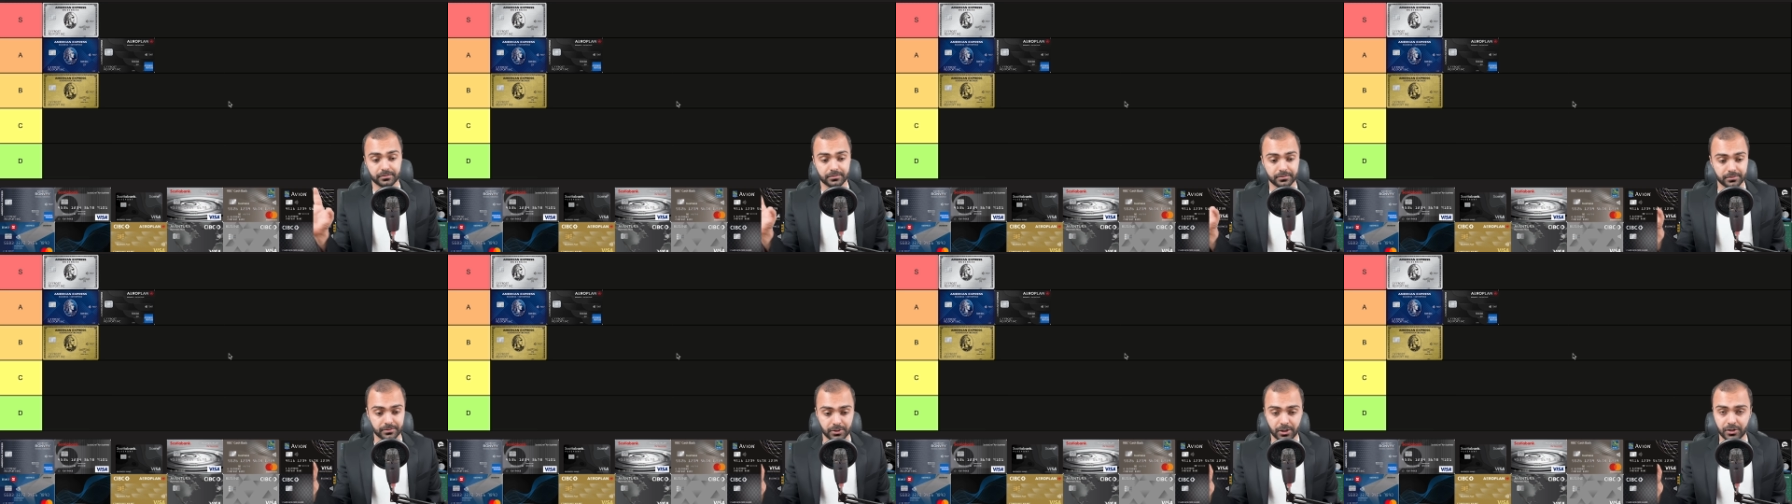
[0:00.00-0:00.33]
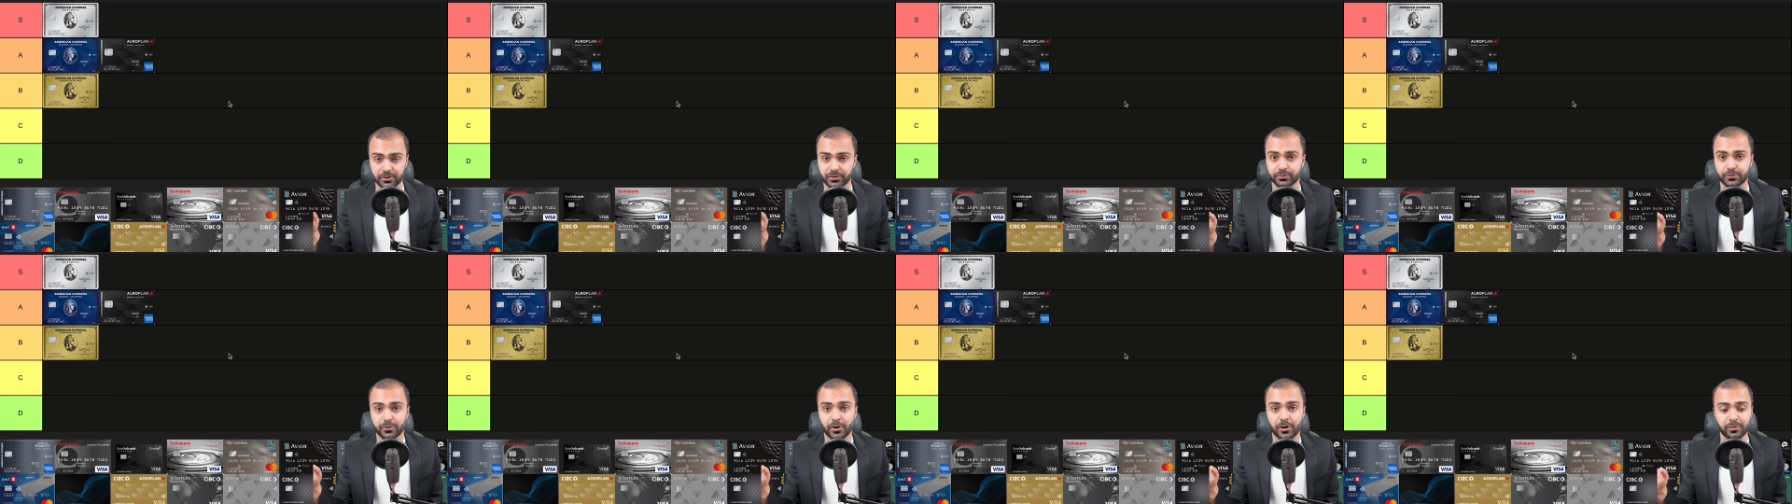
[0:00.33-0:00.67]

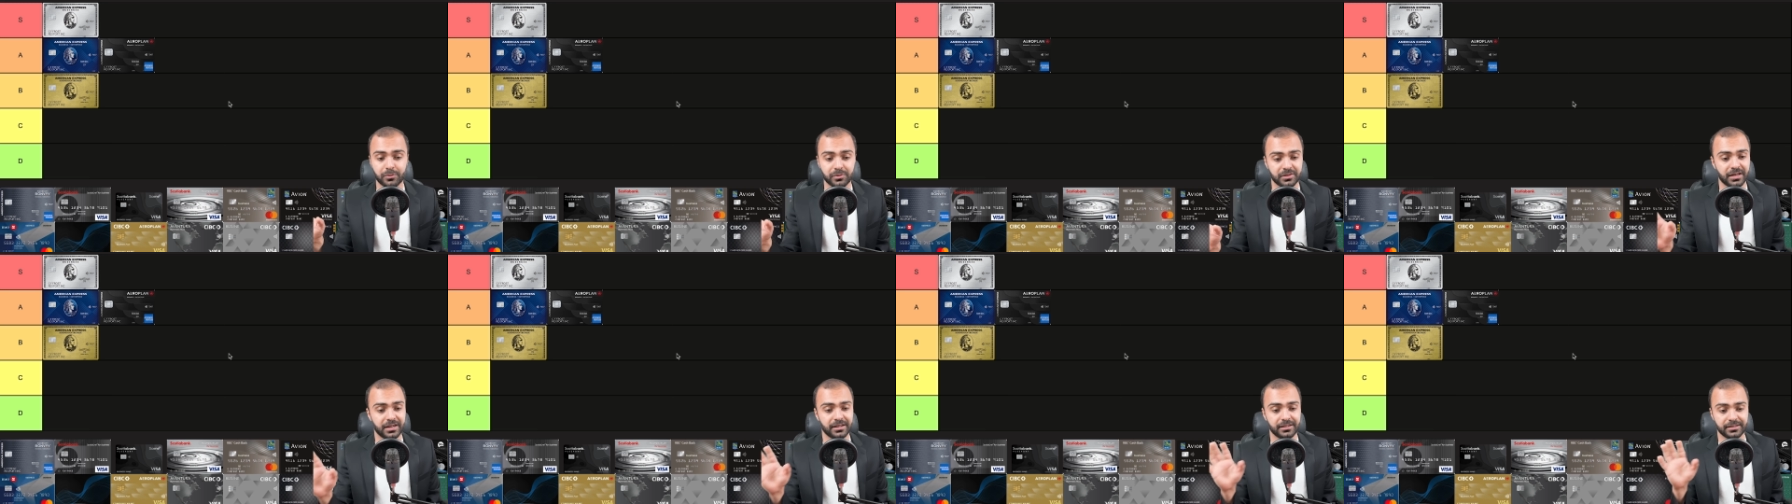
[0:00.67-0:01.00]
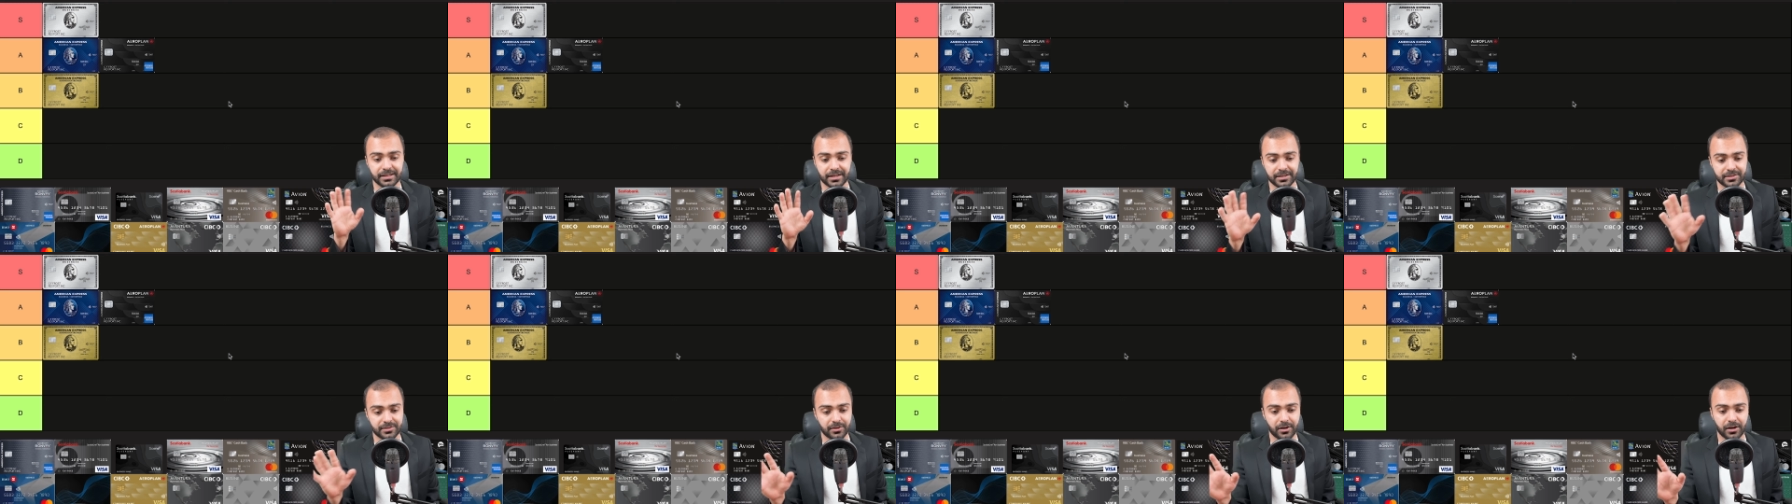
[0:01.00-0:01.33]
nothing wrong with that, and
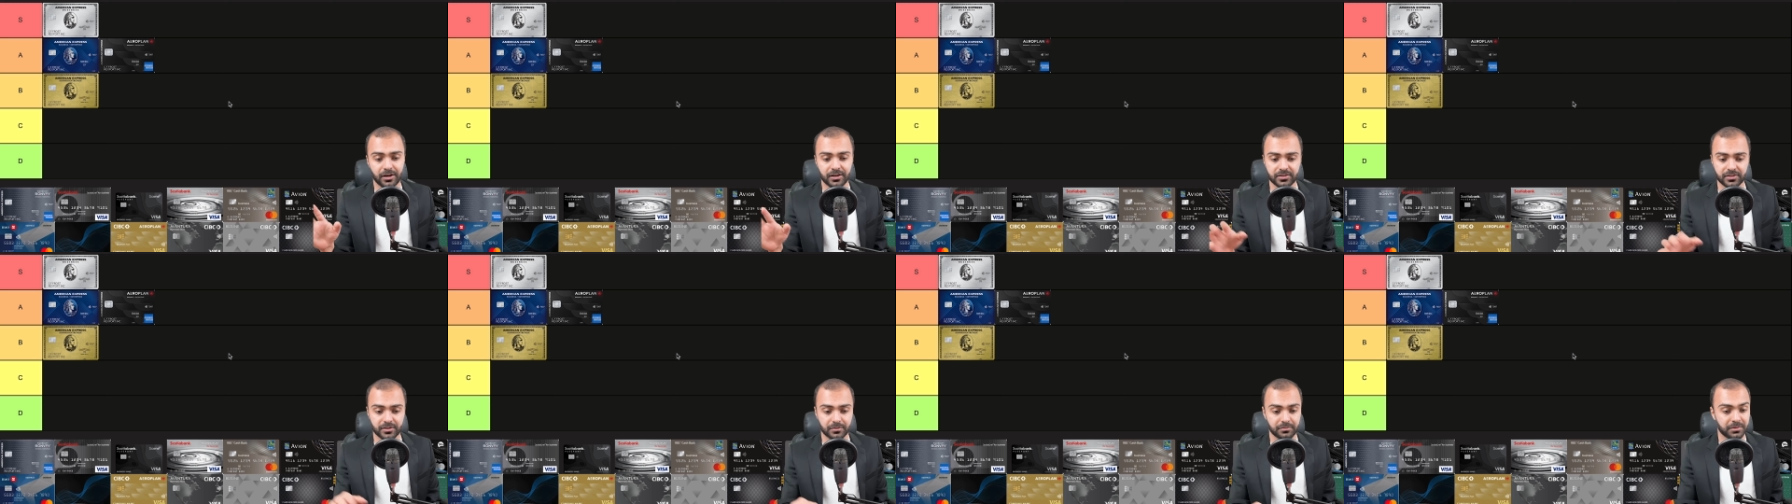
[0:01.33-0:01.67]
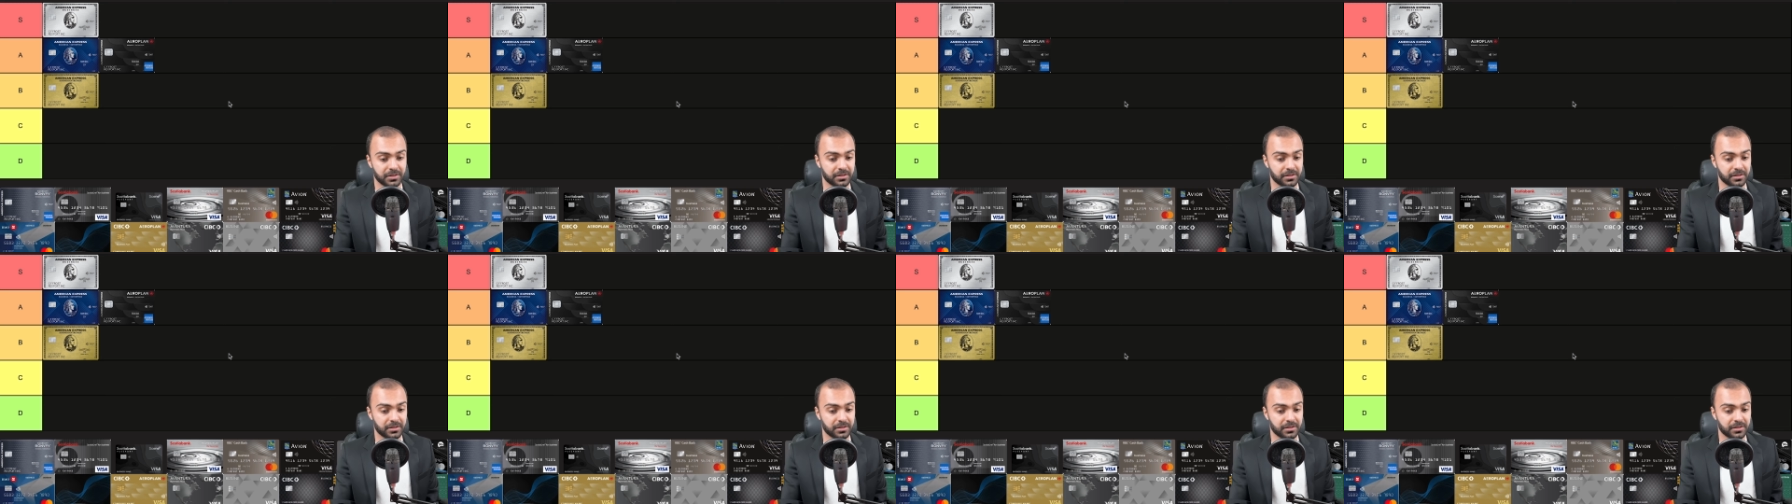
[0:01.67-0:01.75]
that's awesome.